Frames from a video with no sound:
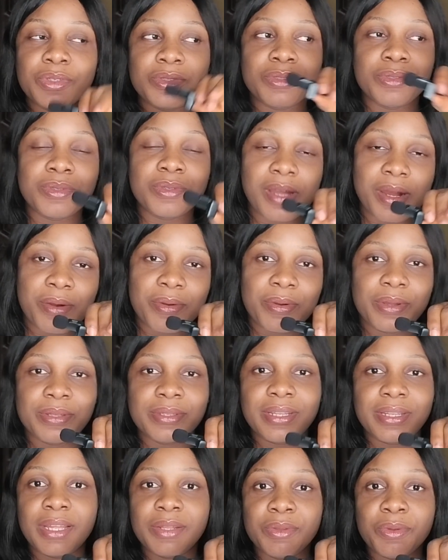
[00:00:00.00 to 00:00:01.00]
just look
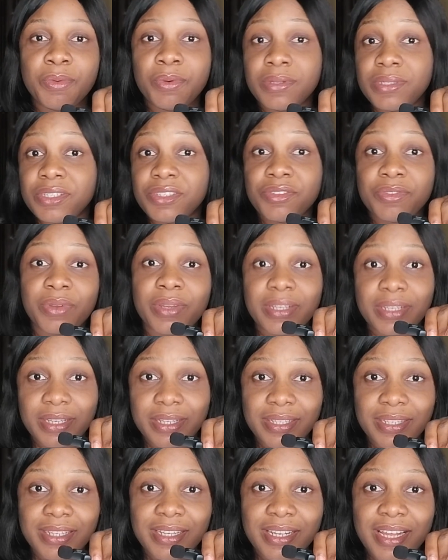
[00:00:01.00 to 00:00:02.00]
around and know what is
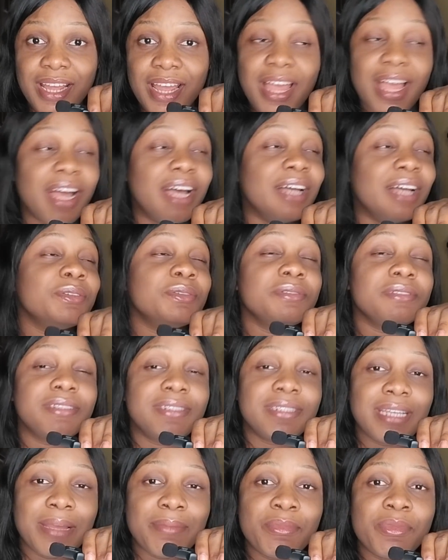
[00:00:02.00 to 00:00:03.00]
trending. And all
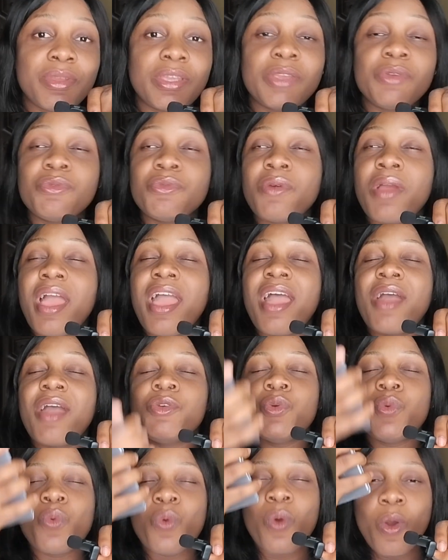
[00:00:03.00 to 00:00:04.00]
the time, you
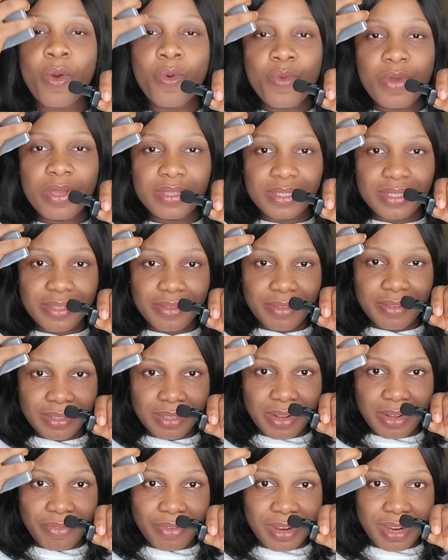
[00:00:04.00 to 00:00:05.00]
will always see
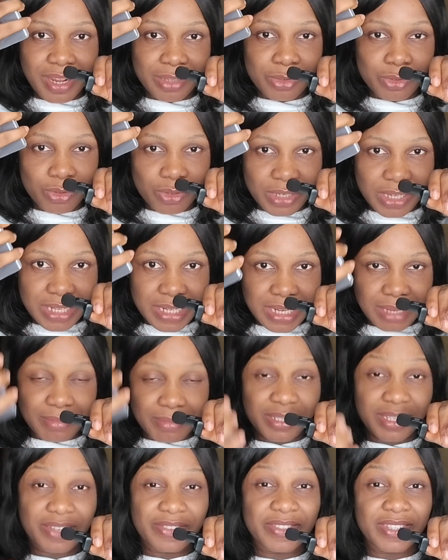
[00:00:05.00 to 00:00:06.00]
South Africans soaking
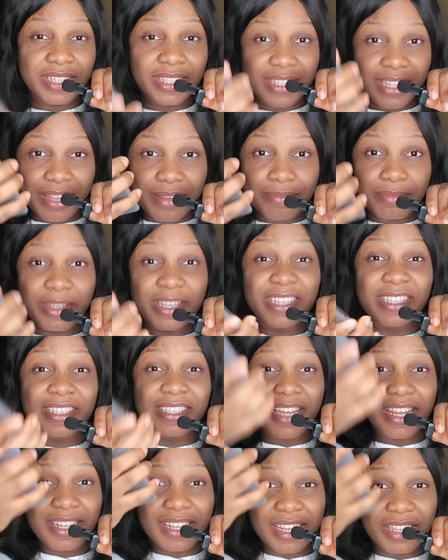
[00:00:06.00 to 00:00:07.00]
themselves
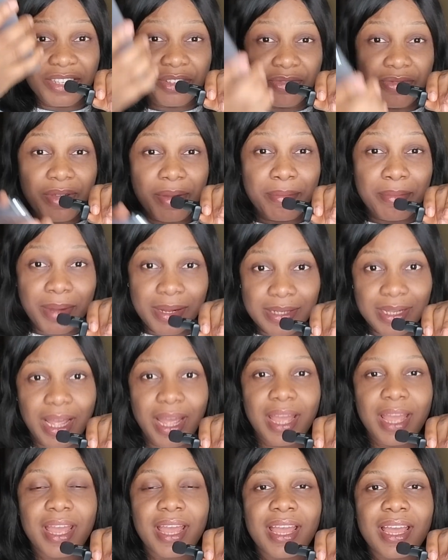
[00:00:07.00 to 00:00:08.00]
inside Nigerian
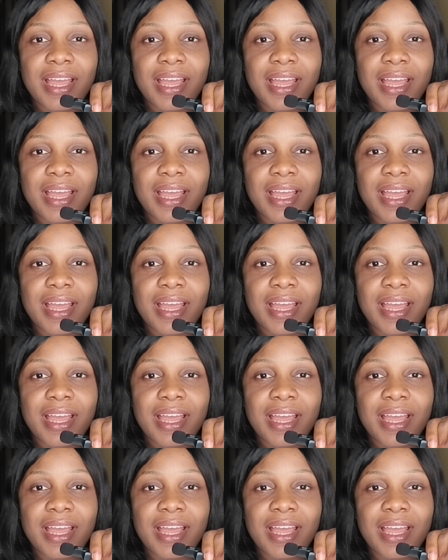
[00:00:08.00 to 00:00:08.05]
matter.